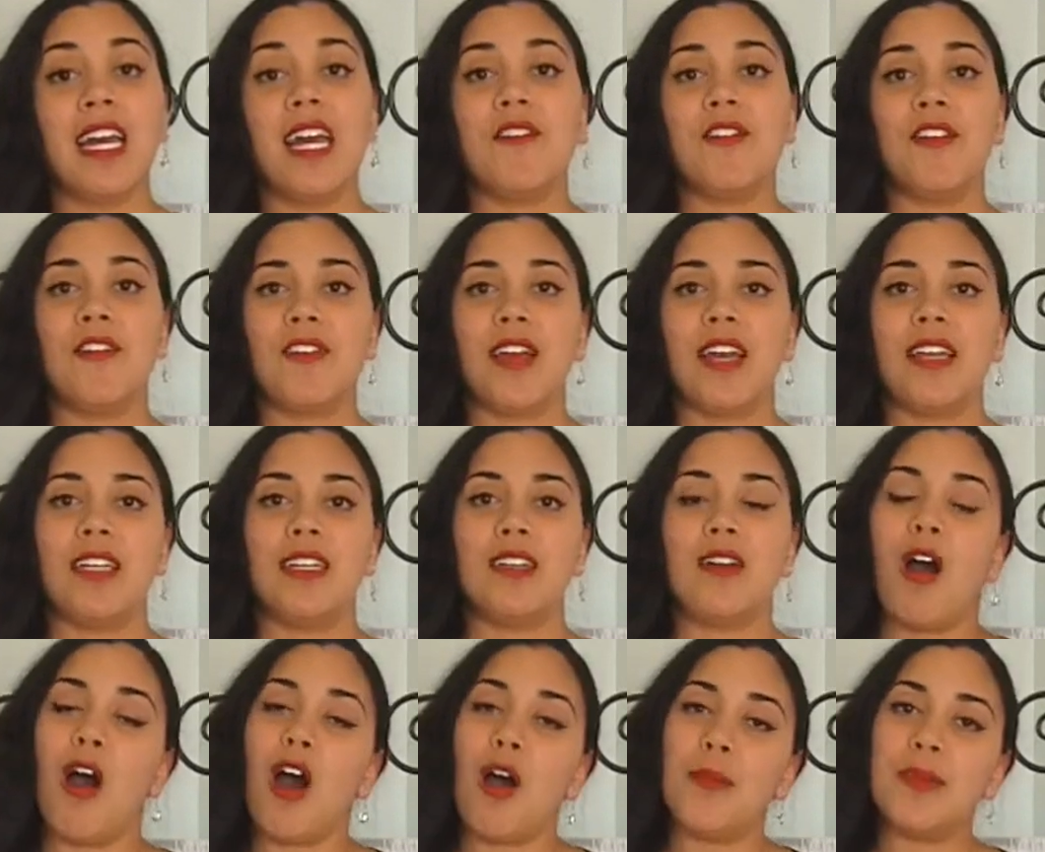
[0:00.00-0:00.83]
If you have
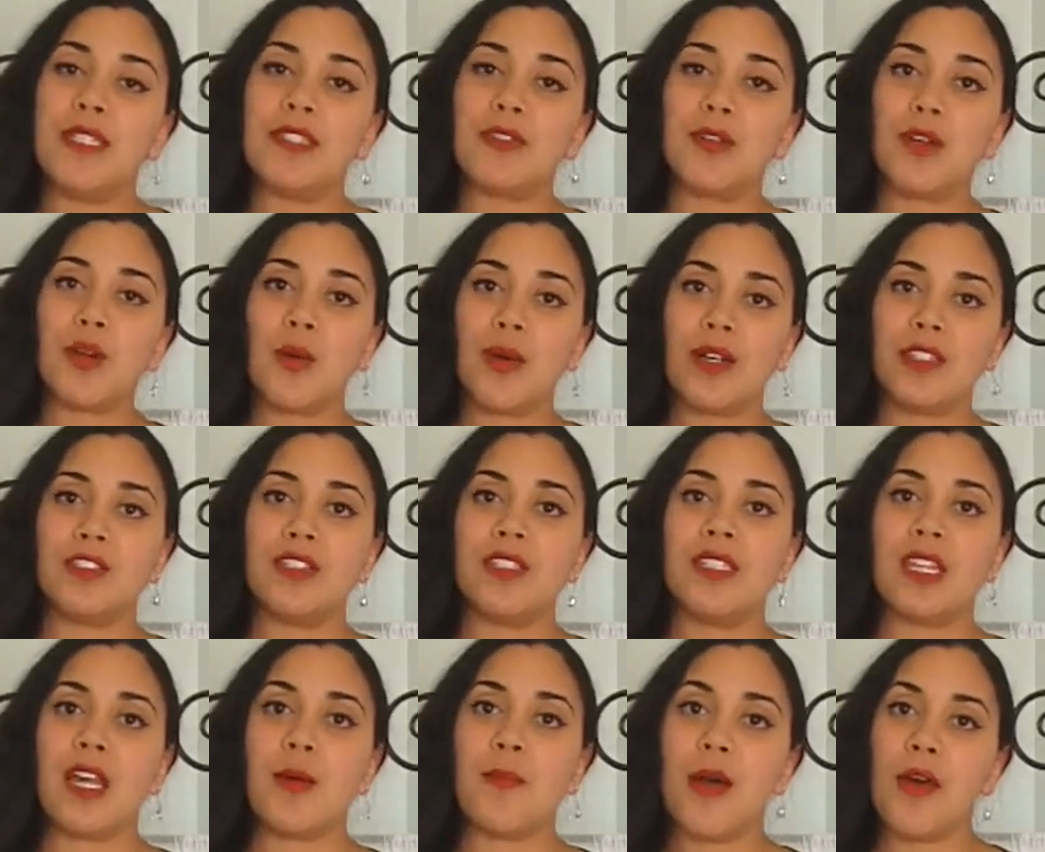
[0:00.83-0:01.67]
any comments or
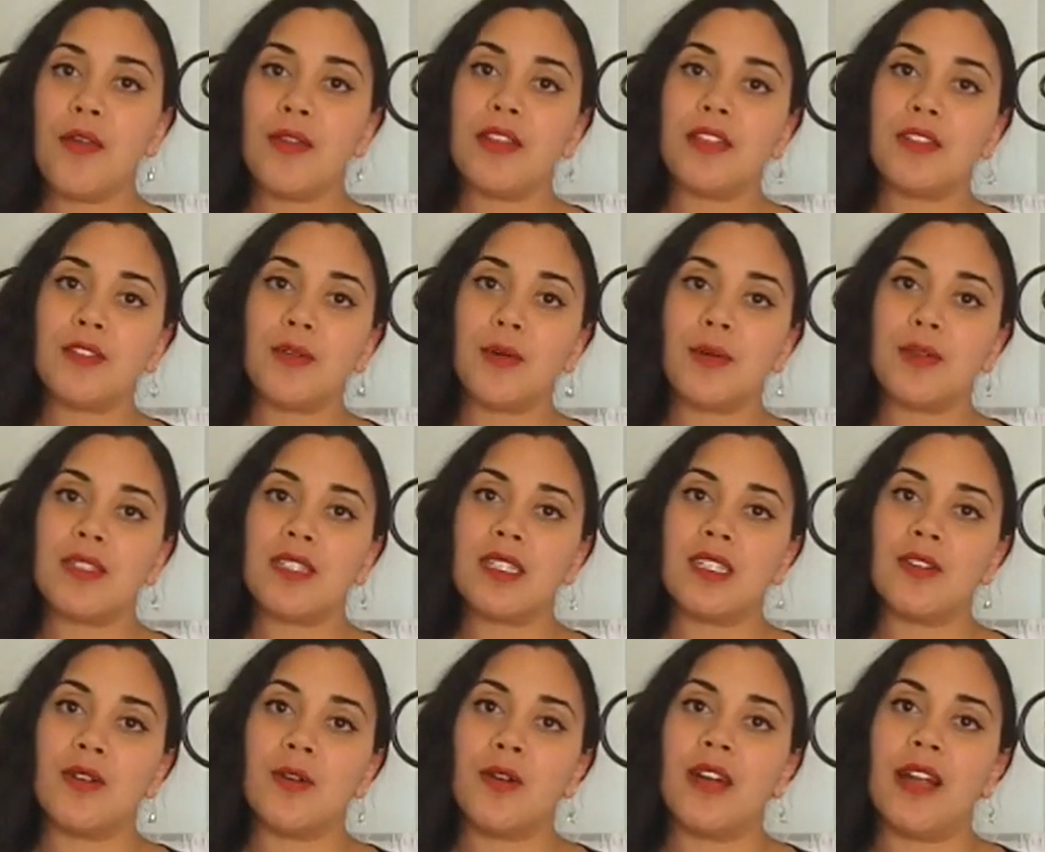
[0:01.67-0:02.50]
questions about this
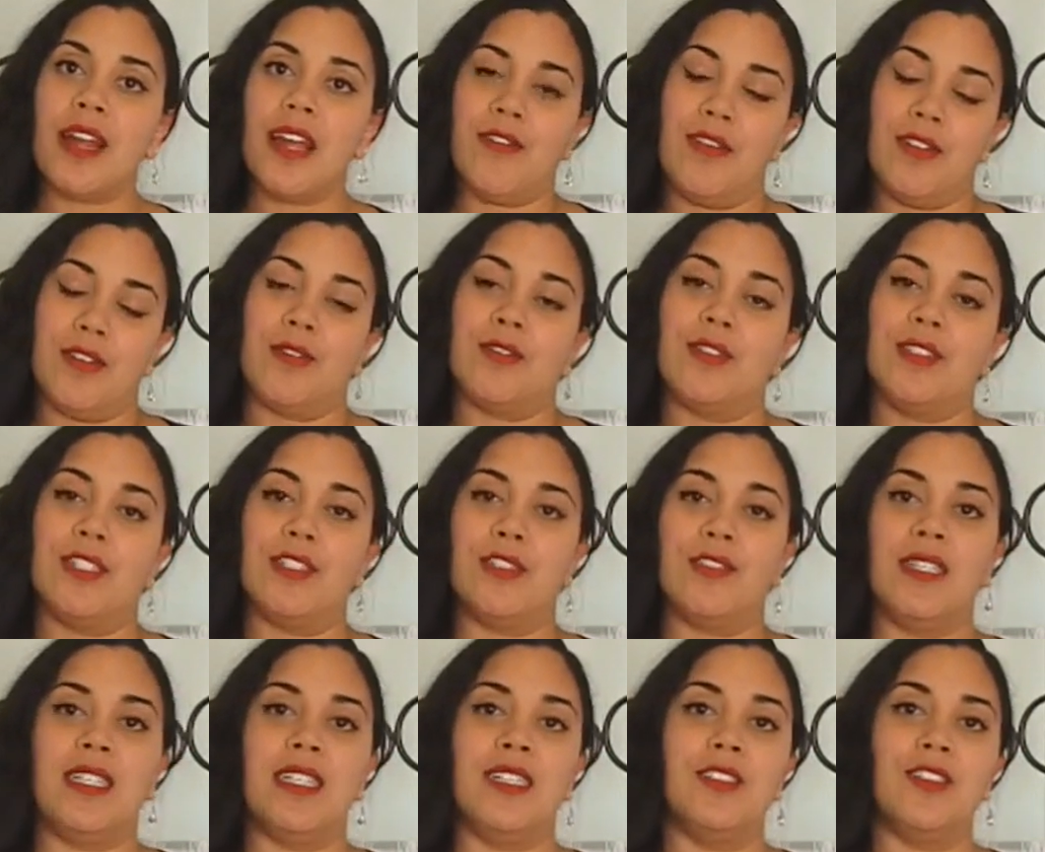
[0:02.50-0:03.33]
corset or Ava
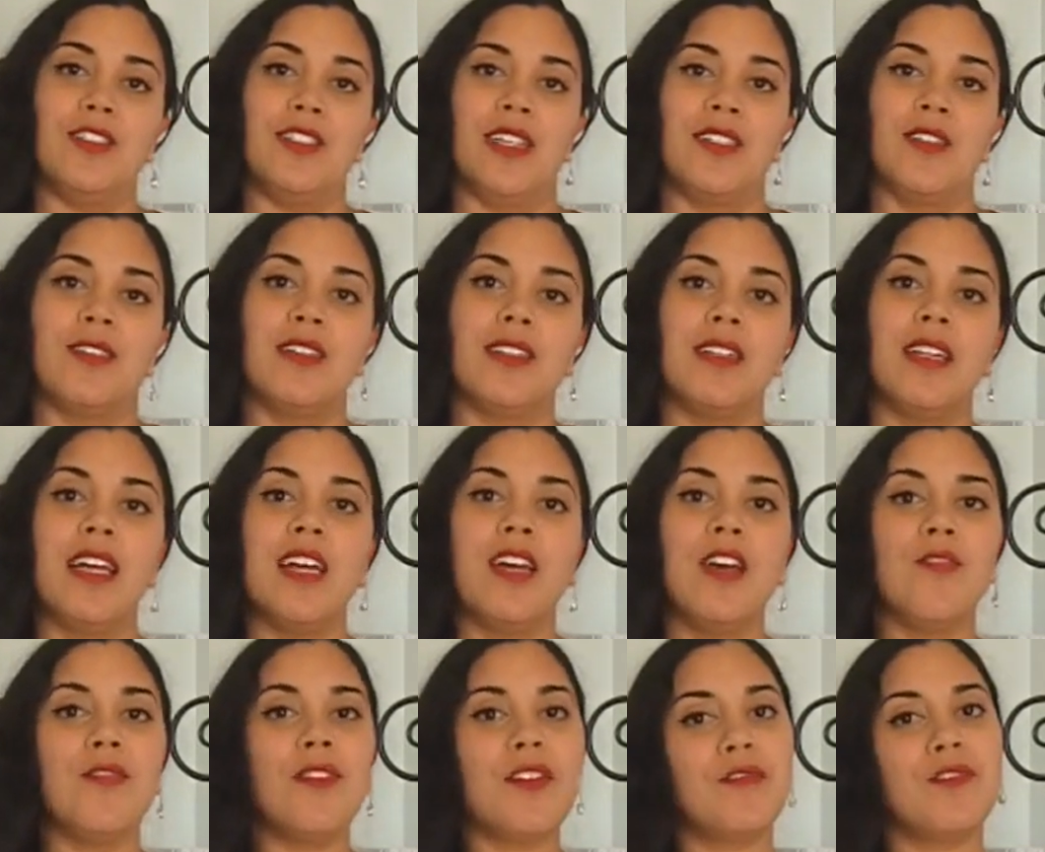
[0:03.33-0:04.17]
Corsetry in general,
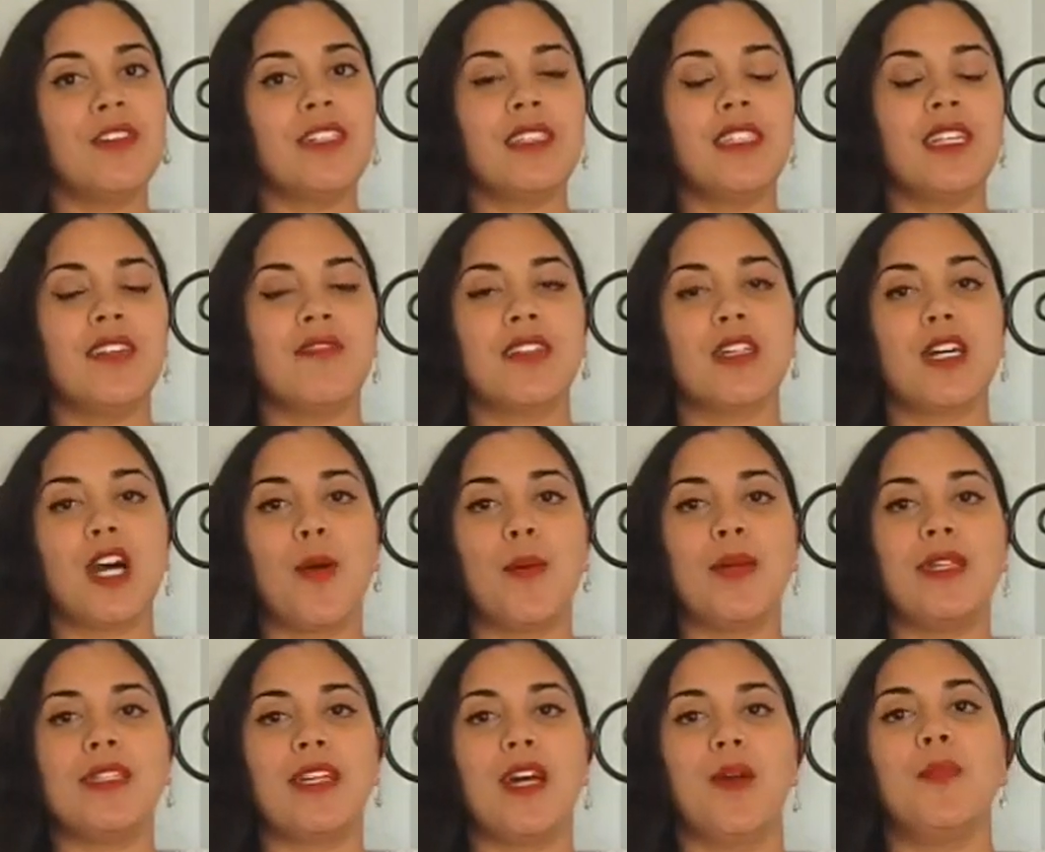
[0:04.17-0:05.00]
feel free to leave a
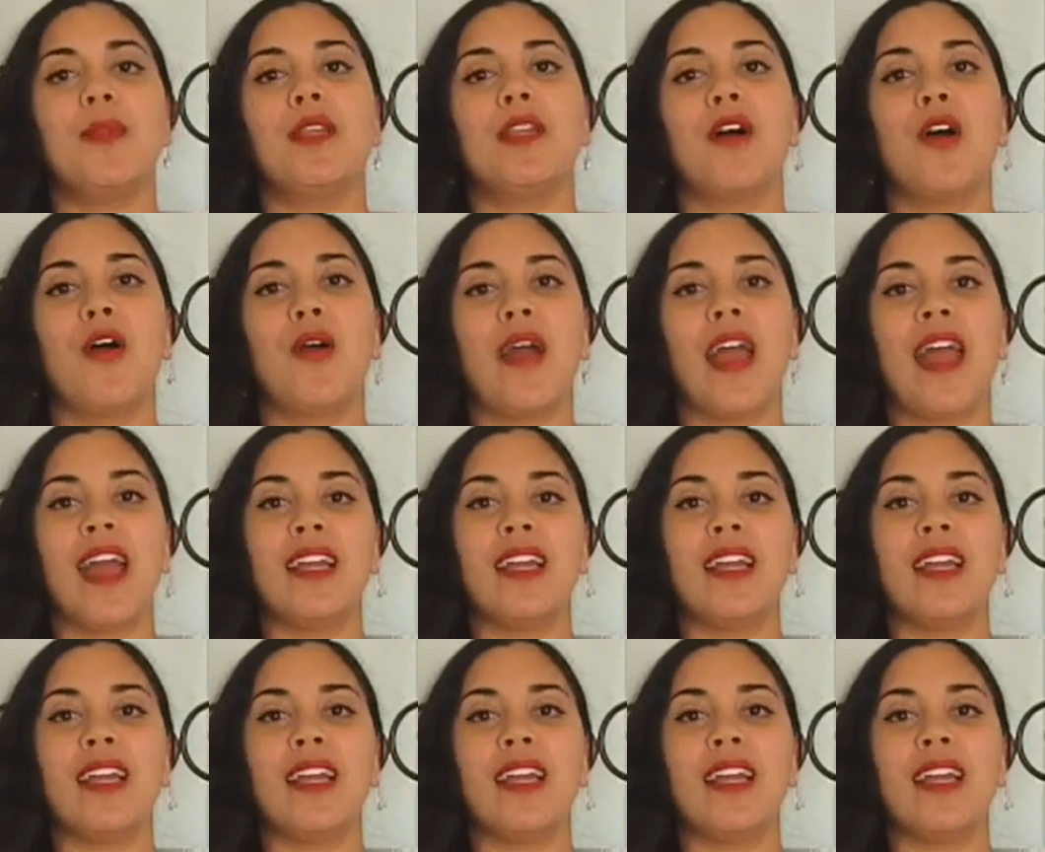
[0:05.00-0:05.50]
comment down below.